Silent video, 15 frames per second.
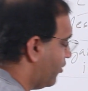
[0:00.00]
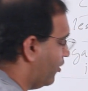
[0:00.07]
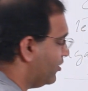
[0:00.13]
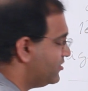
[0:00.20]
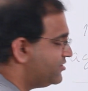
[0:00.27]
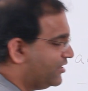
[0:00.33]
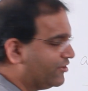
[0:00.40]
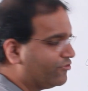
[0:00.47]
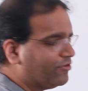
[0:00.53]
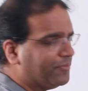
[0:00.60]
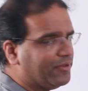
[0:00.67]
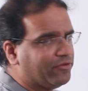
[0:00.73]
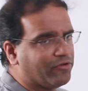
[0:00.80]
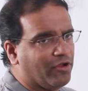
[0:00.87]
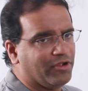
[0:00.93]
wrongs and
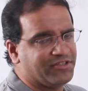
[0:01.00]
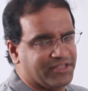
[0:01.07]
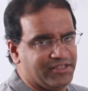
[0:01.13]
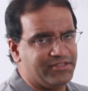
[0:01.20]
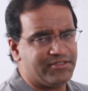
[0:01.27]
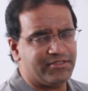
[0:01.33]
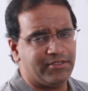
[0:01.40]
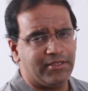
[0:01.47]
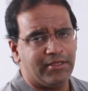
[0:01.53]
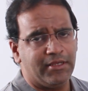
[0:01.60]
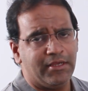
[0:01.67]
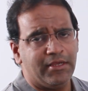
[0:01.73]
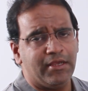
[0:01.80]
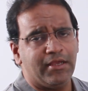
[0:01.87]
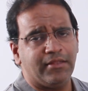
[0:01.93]
criminal wrongs
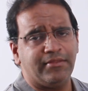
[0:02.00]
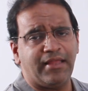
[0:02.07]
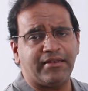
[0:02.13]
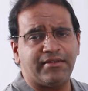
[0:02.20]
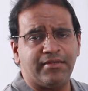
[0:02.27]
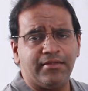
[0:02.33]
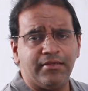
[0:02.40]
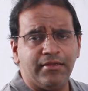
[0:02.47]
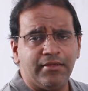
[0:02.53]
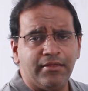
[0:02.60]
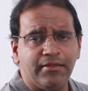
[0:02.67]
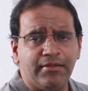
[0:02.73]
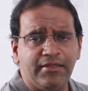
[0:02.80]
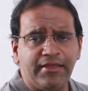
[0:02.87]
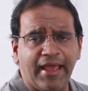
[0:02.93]
is that
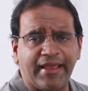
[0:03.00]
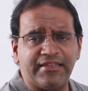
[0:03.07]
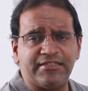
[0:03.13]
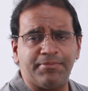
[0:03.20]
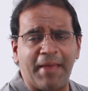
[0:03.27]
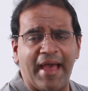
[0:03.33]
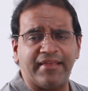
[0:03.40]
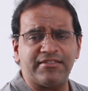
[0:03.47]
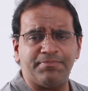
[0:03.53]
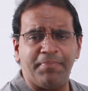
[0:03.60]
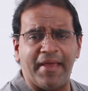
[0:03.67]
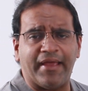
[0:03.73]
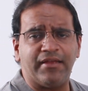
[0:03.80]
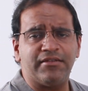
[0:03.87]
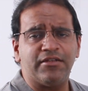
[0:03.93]
the
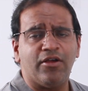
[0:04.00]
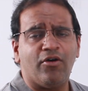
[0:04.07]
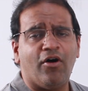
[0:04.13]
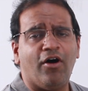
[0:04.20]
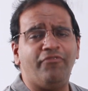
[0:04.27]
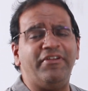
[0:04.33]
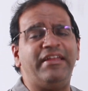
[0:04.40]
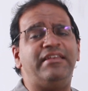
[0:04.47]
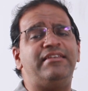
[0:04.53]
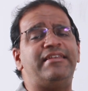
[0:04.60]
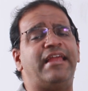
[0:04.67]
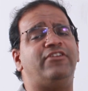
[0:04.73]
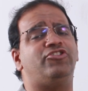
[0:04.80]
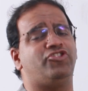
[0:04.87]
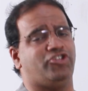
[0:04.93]
aspect of
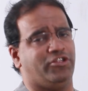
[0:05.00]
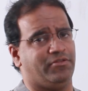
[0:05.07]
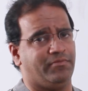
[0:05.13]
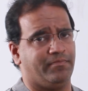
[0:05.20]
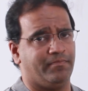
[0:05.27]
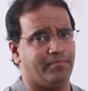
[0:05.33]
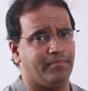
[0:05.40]
intention.